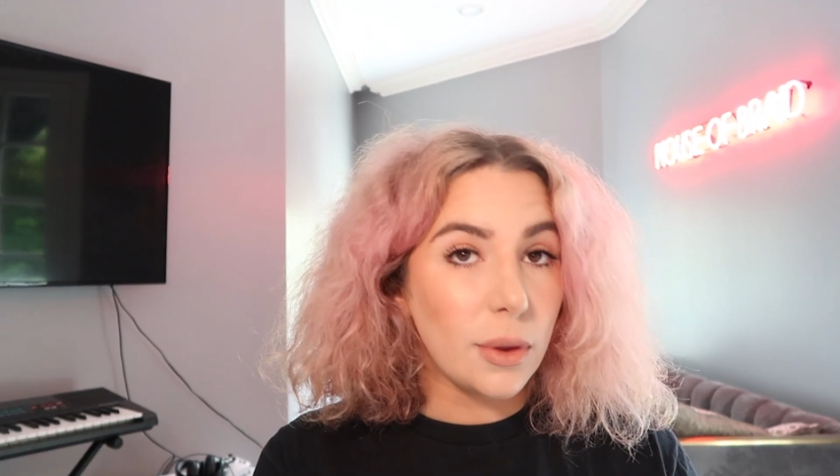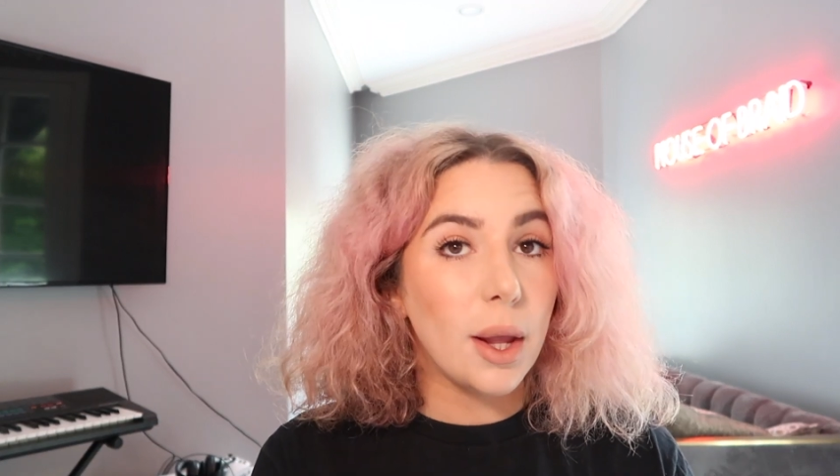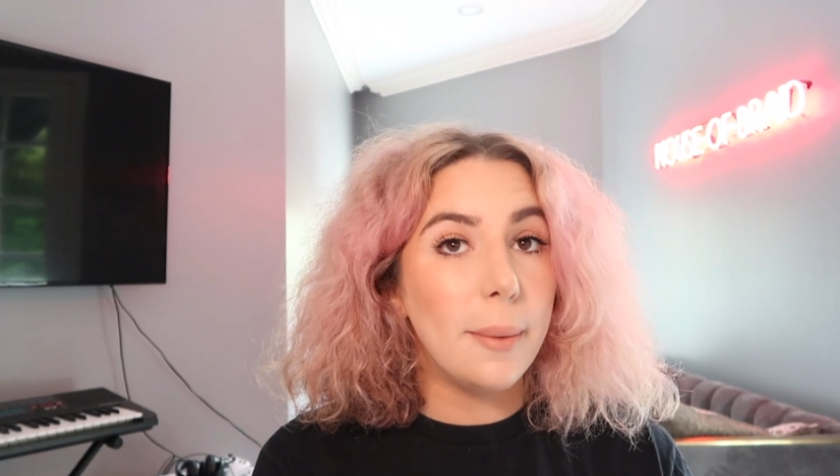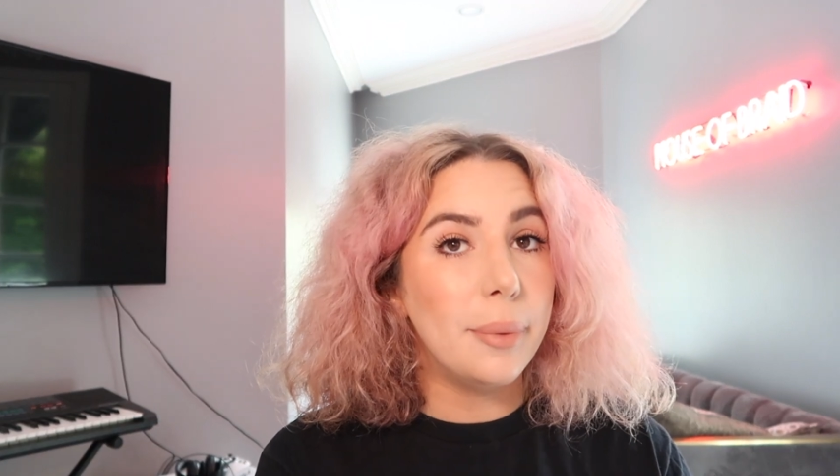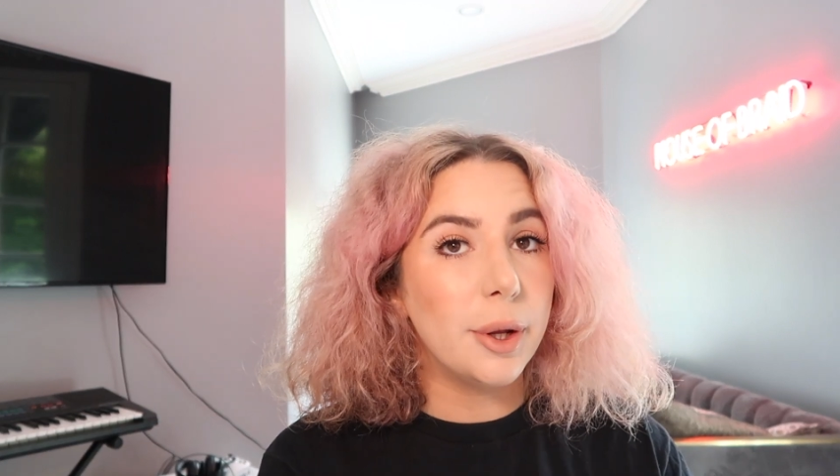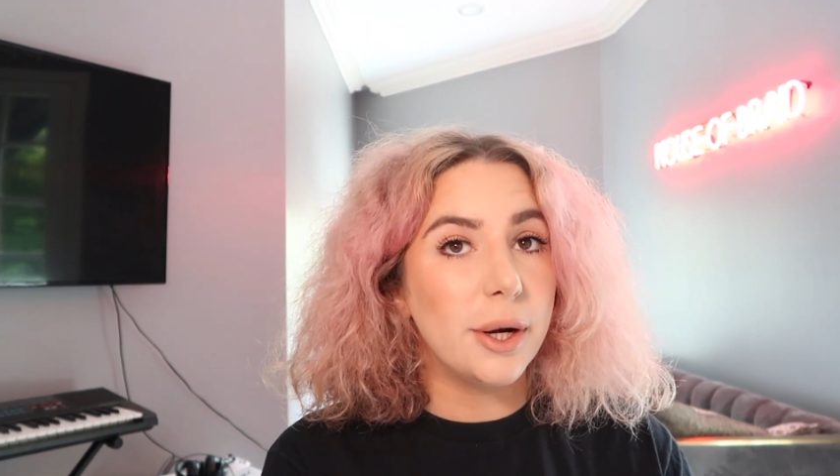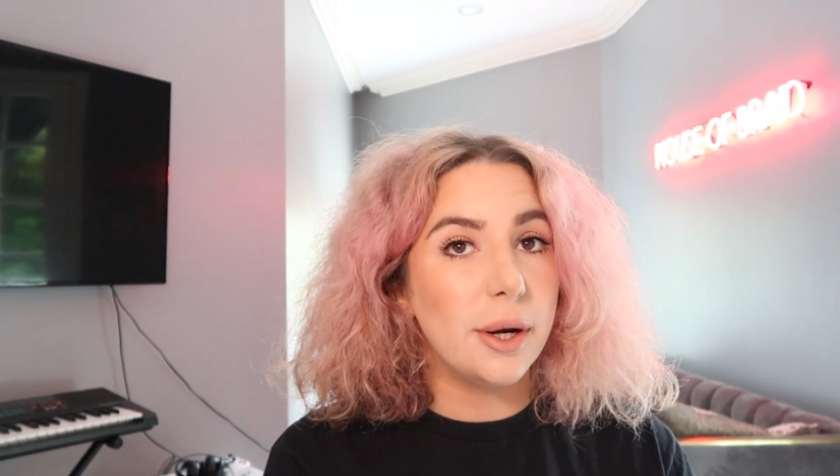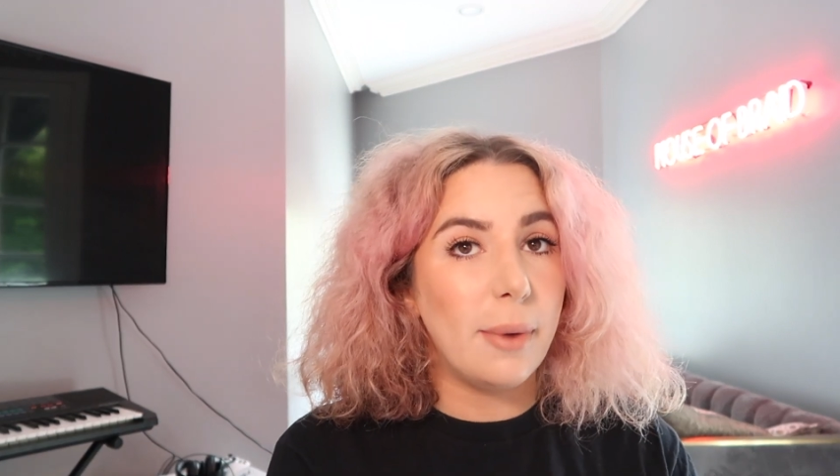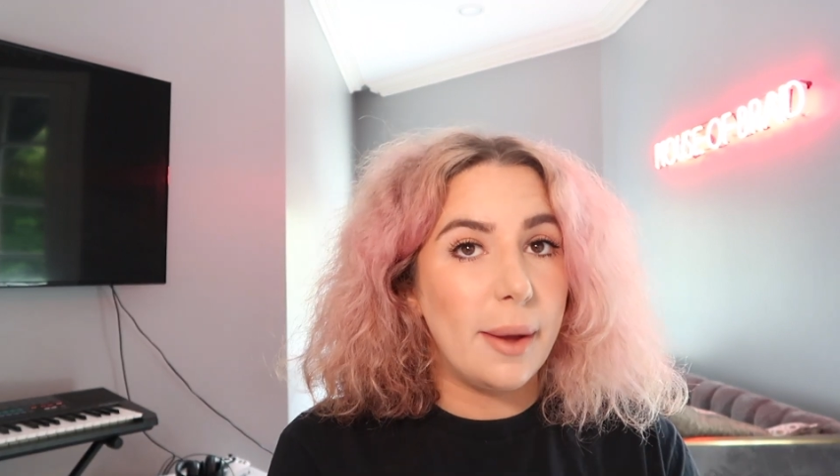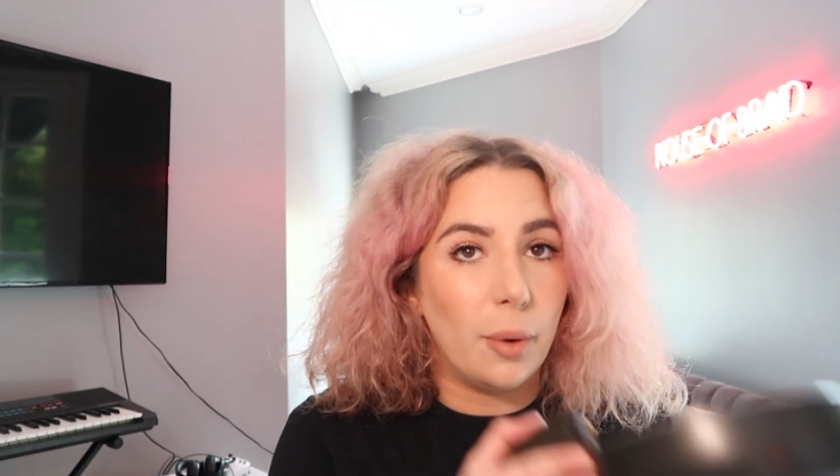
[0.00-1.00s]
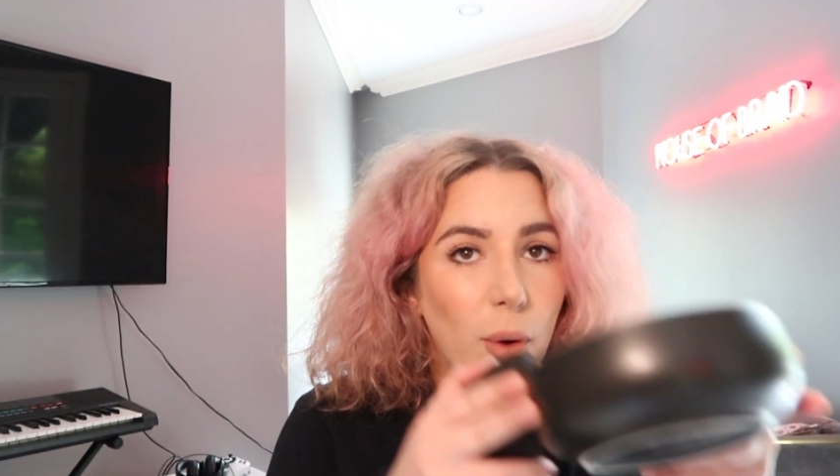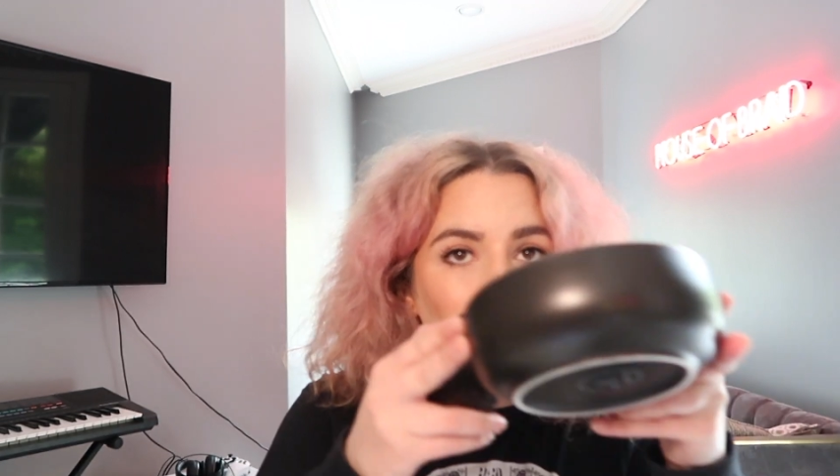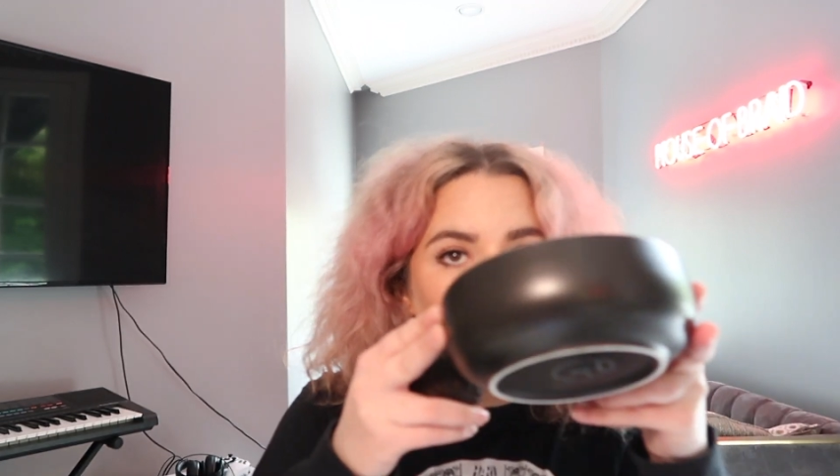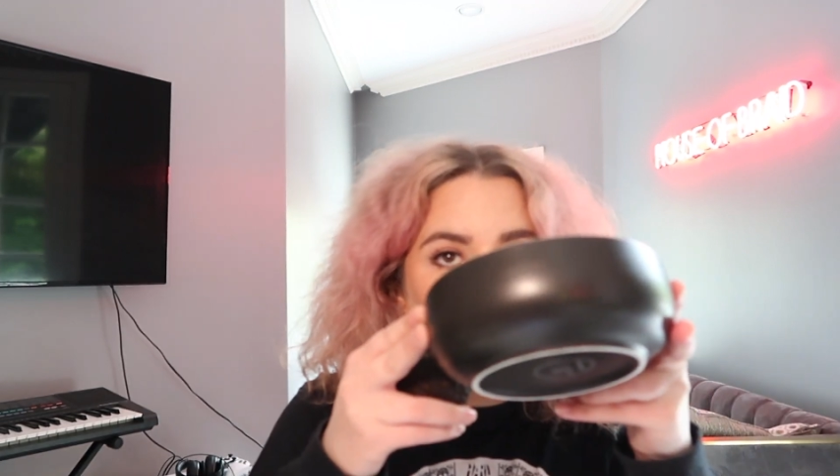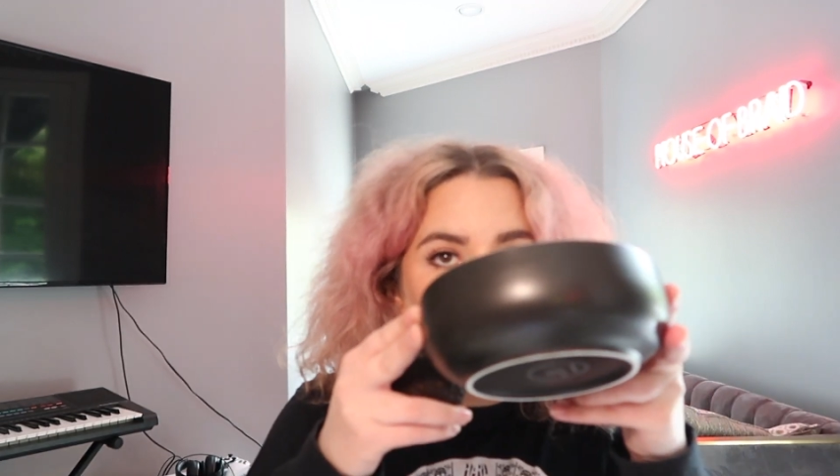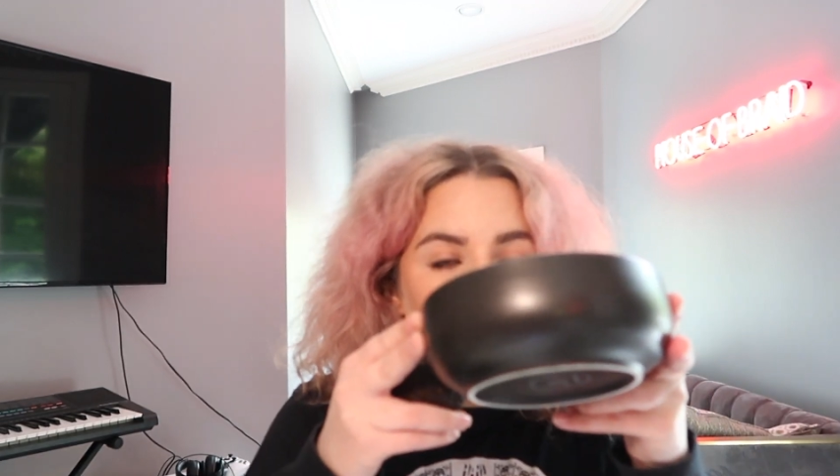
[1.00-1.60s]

and put it in my bowl.